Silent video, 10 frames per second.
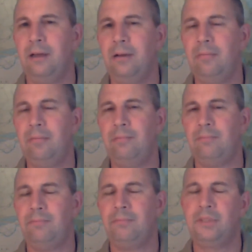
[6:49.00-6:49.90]

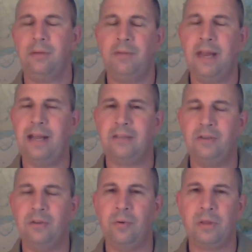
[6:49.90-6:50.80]
Some of that
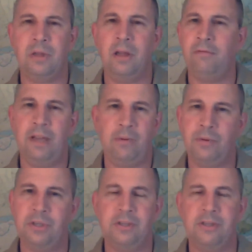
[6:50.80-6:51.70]
has to do with the love
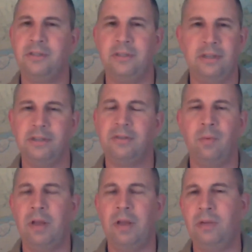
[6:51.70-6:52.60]
languages and
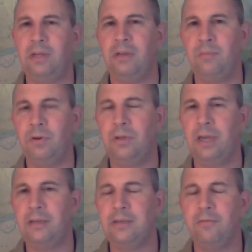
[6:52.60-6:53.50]
just the way we
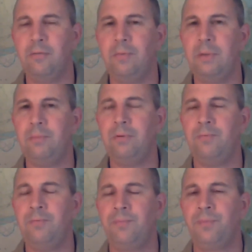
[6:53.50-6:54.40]
communicate to different
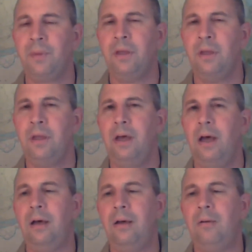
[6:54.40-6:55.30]
people.
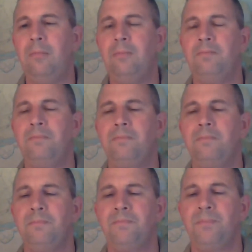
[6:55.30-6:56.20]
So
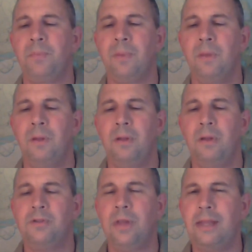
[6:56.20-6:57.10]

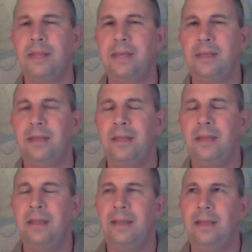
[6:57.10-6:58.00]
I
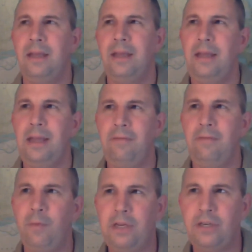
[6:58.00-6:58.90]
think
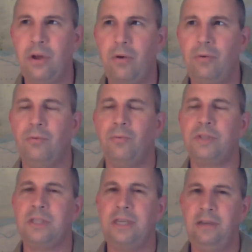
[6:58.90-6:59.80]
if we
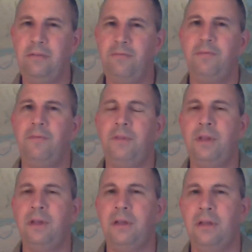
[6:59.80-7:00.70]
don't receive
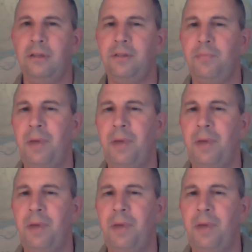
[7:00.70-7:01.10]
the